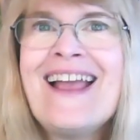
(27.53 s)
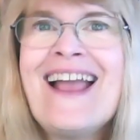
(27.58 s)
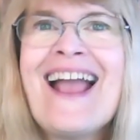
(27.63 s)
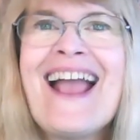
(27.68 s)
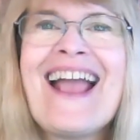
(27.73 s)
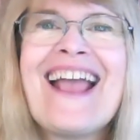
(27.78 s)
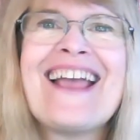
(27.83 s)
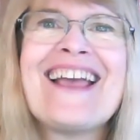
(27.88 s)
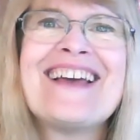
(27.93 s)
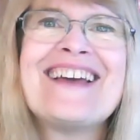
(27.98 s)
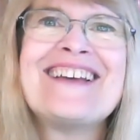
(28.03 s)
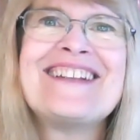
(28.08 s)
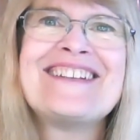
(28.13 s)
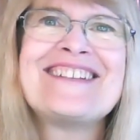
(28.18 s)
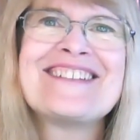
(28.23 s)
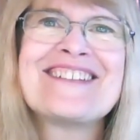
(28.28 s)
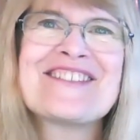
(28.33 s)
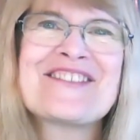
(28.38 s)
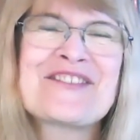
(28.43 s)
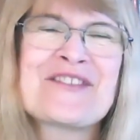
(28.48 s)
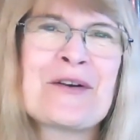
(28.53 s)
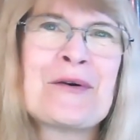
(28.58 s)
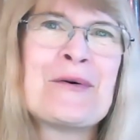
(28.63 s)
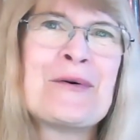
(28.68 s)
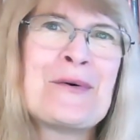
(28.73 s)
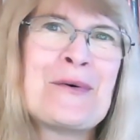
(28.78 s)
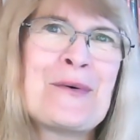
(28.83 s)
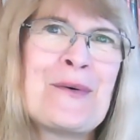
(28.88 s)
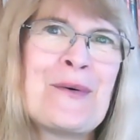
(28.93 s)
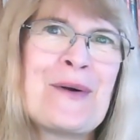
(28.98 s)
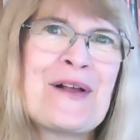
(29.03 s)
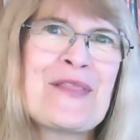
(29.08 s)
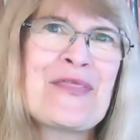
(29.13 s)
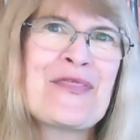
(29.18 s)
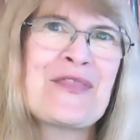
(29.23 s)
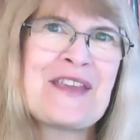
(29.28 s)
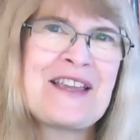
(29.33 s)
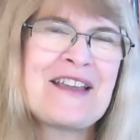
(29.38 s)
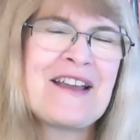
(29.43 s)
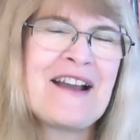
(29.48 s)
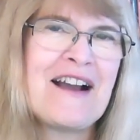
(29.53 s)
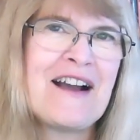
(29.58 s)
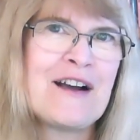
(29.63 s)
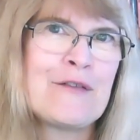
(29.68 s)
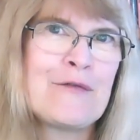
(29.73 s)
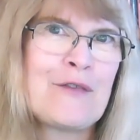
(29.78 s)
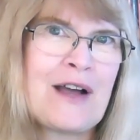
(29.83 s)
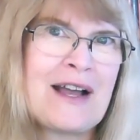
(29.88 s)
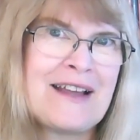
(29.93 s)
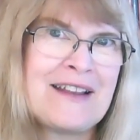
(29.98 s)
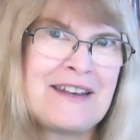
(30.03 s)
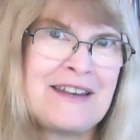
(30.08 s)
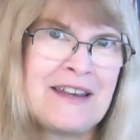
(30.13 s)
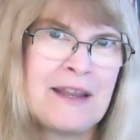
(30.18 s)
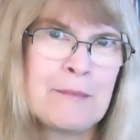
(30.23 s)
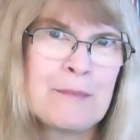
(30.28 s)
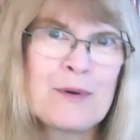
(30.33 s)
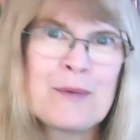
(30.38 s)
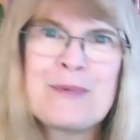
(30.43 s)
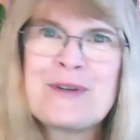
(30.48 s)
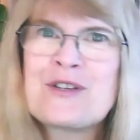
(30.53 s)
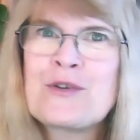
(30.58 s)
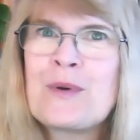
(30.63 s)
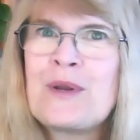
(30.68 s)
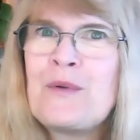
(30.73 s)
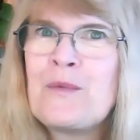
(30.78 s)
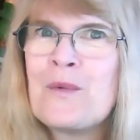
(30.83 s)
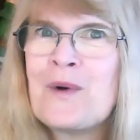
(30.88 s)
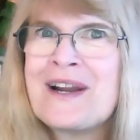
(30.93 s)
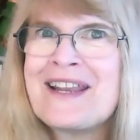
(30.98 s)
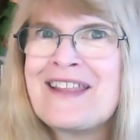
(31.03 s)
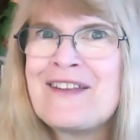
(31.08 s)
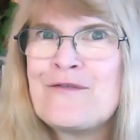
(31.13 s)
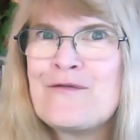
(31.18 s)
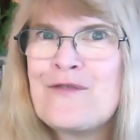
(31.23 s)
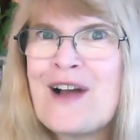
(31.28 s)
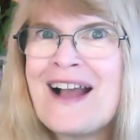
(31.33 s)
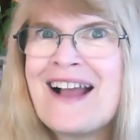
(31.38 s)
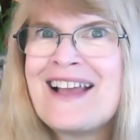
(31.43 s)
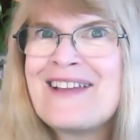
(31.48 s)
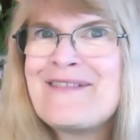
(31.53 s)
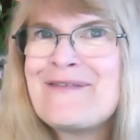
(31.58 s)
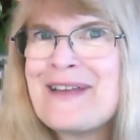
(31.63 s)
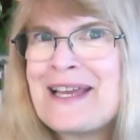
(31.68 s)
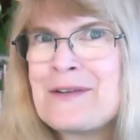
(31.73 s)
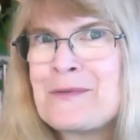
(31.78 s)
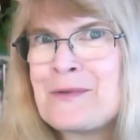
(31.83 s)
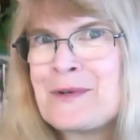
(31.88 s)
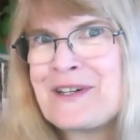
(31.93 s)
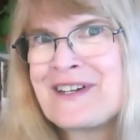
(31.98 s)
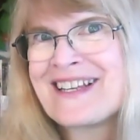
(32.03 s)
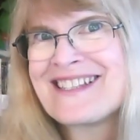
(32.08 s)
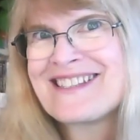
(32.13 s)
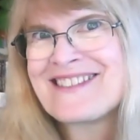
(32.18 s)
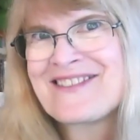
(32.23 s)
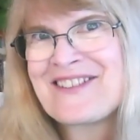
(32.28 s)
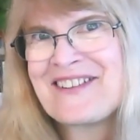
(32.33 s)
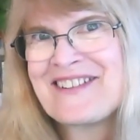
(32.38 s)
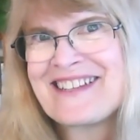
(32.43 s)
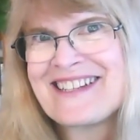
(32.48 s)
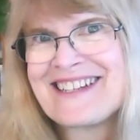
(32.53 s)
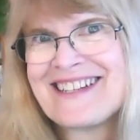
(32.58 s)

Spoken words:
And so think of a number between 1 and 5 and we'll get started.